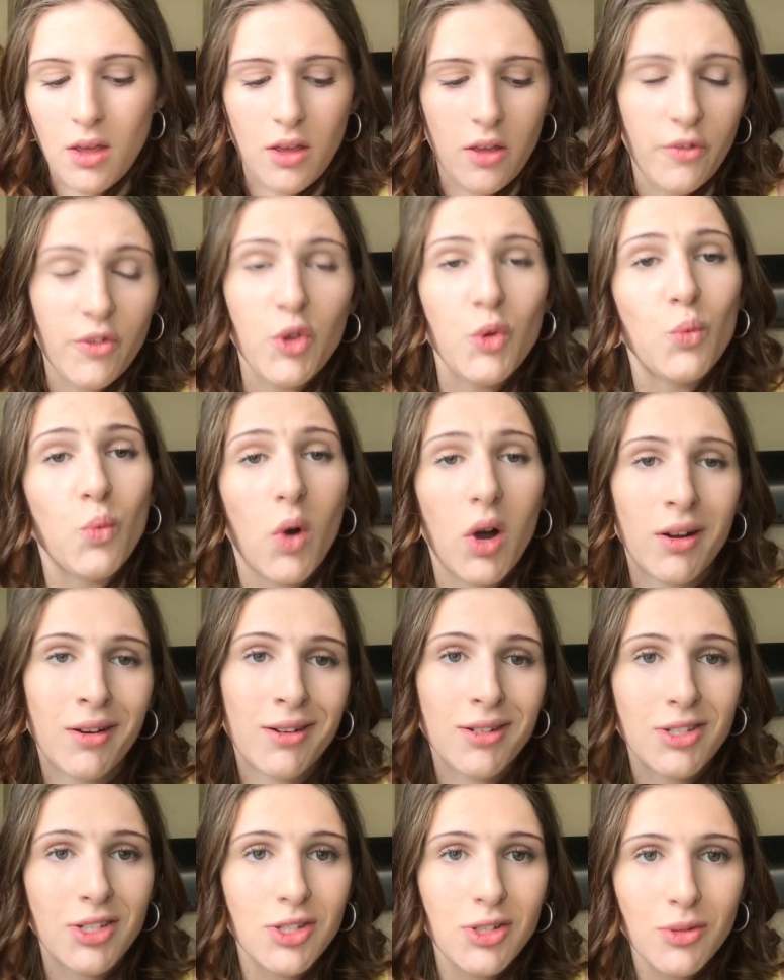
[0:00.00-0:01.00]
If you
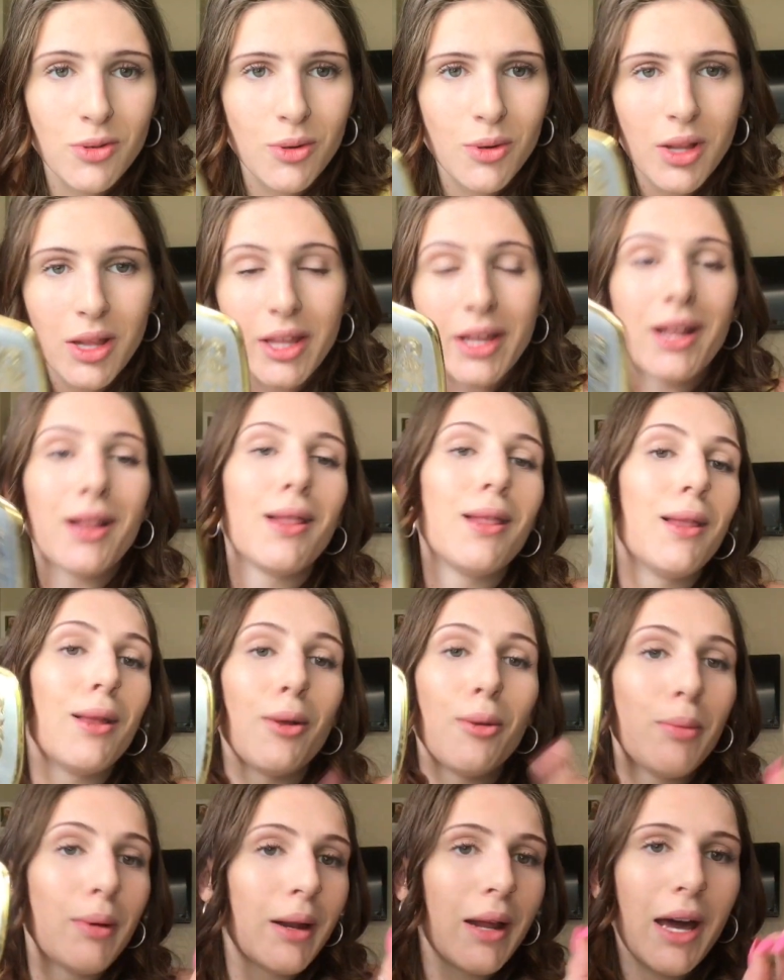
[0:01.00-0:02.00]
wanted to do like a
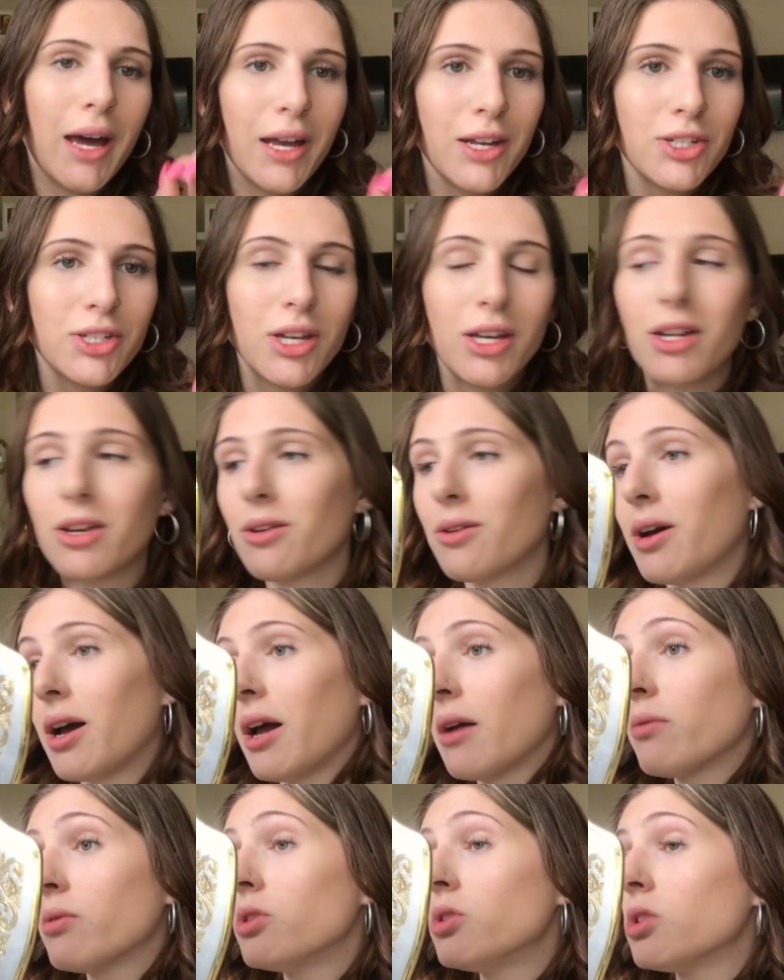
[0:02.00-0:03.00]
little bit of eyeshadow,
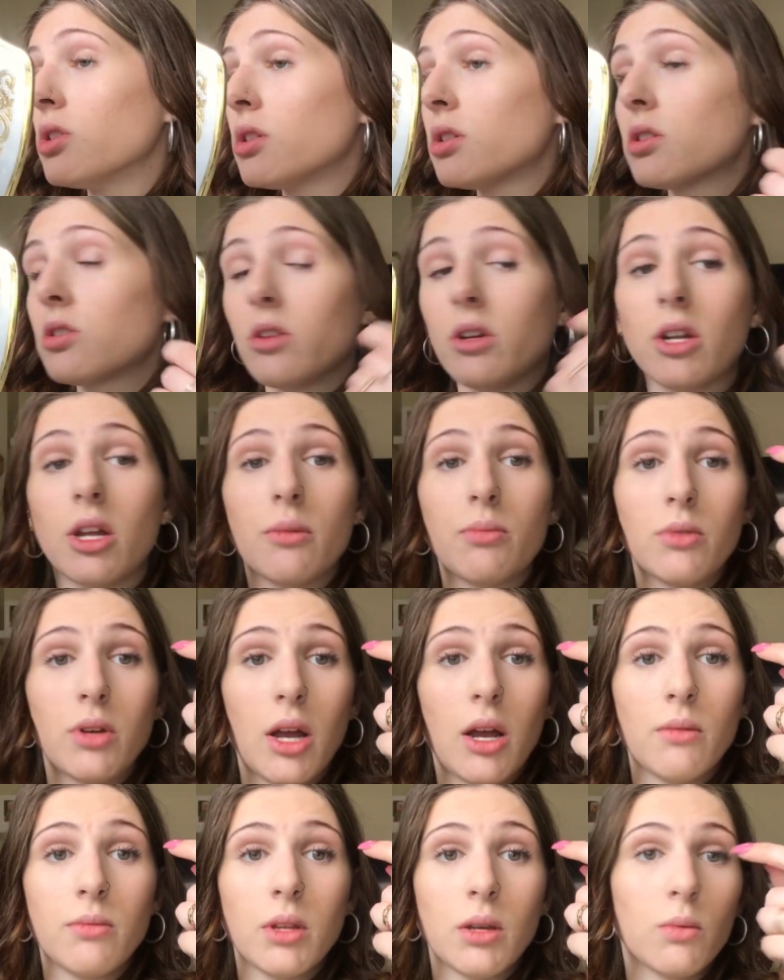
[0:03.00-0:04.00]
I would just straight up
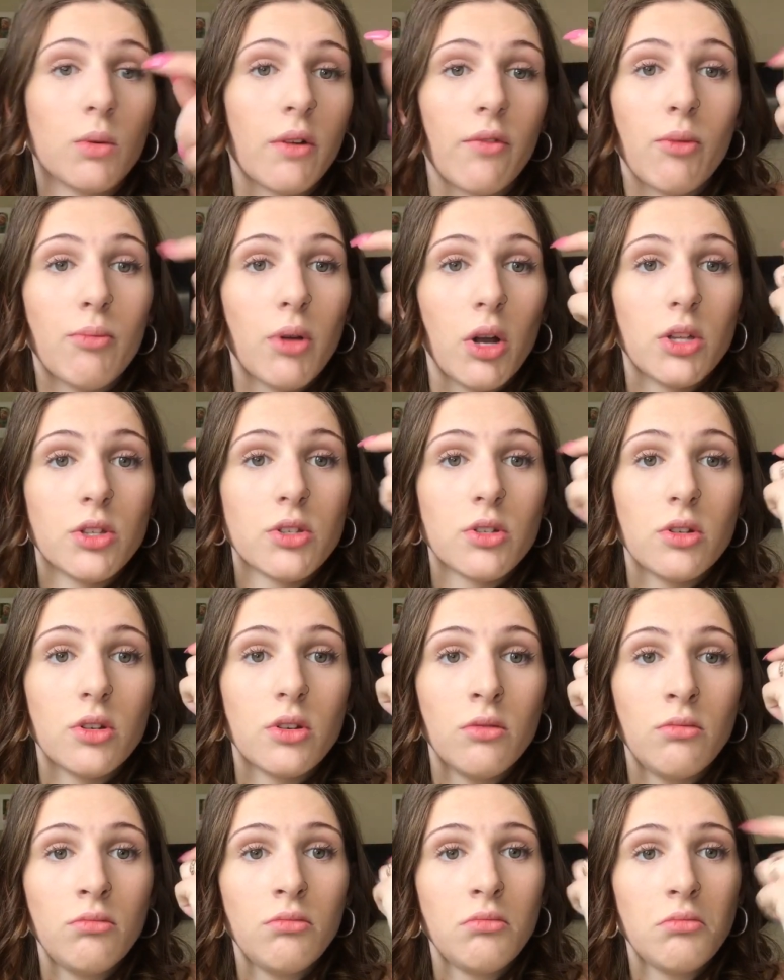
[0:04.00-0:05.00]
grab like whatever
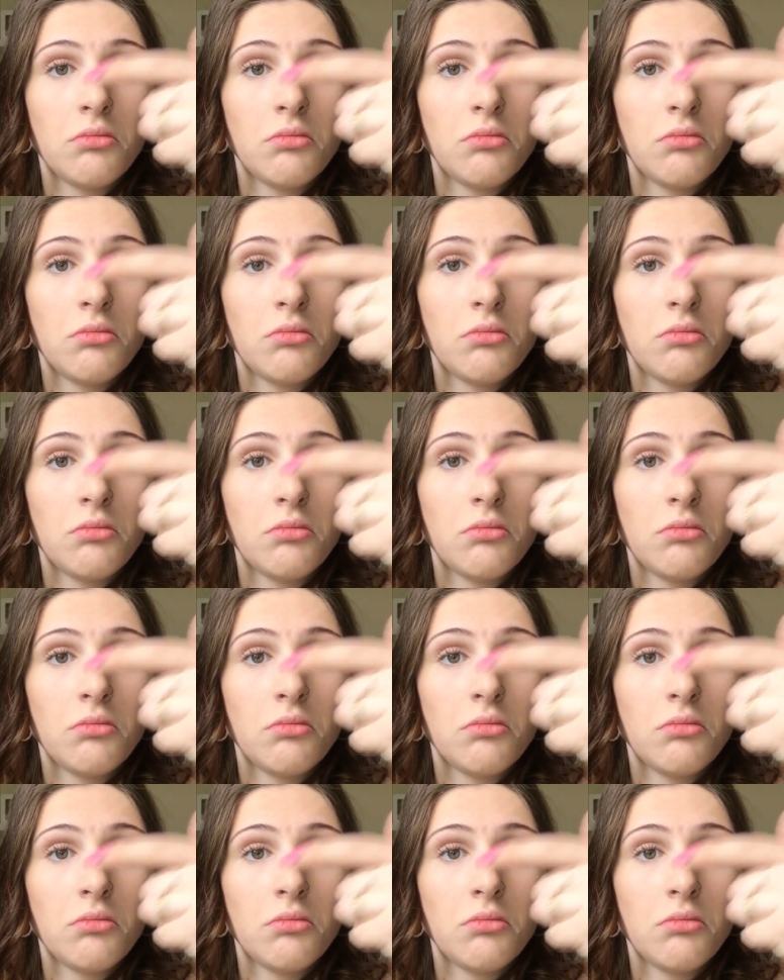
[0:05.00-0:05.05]
bronzer